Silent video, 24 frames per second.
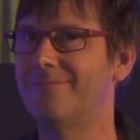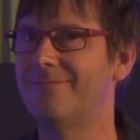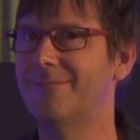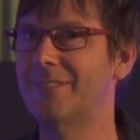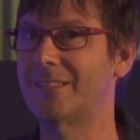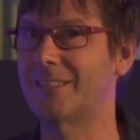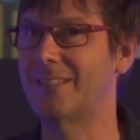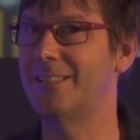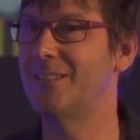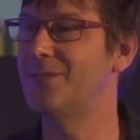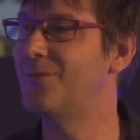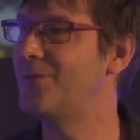
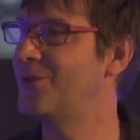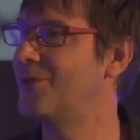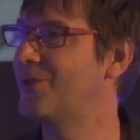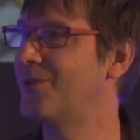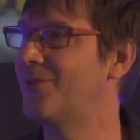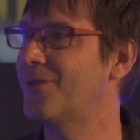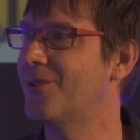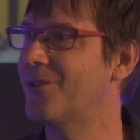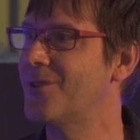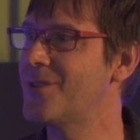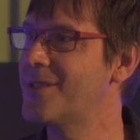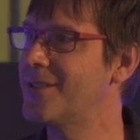leave
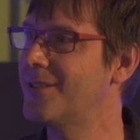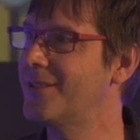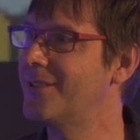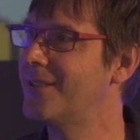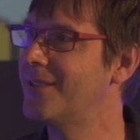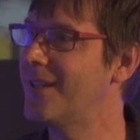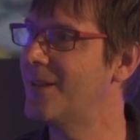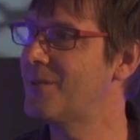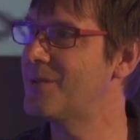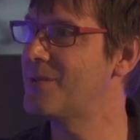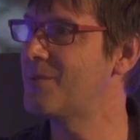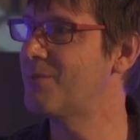Universal.
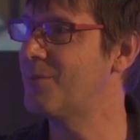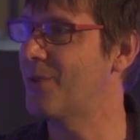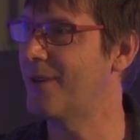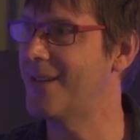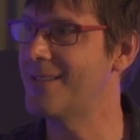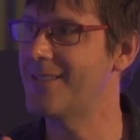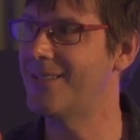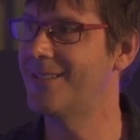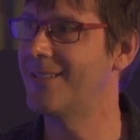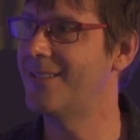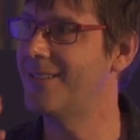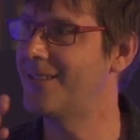I was
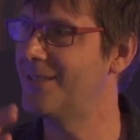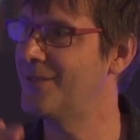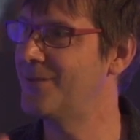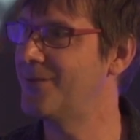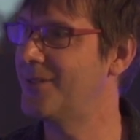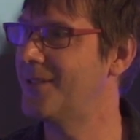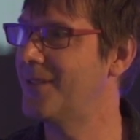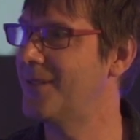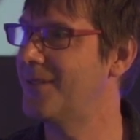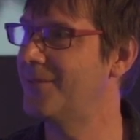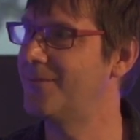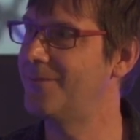president of
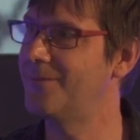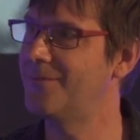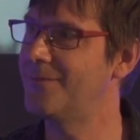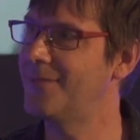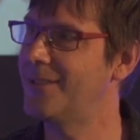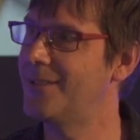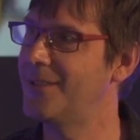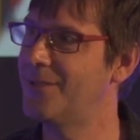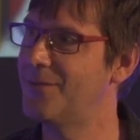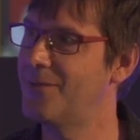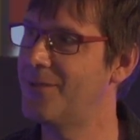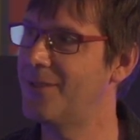
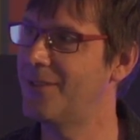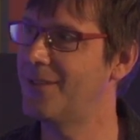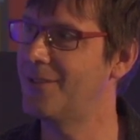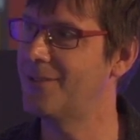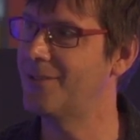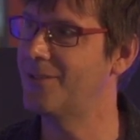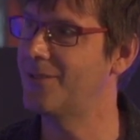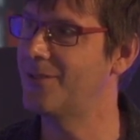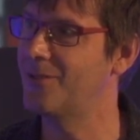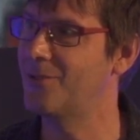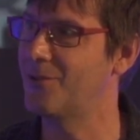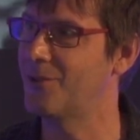the
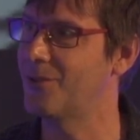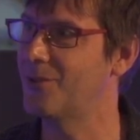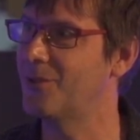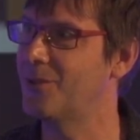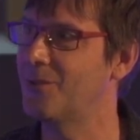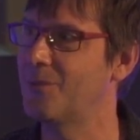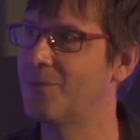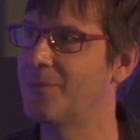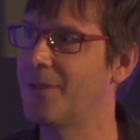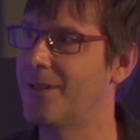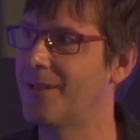group.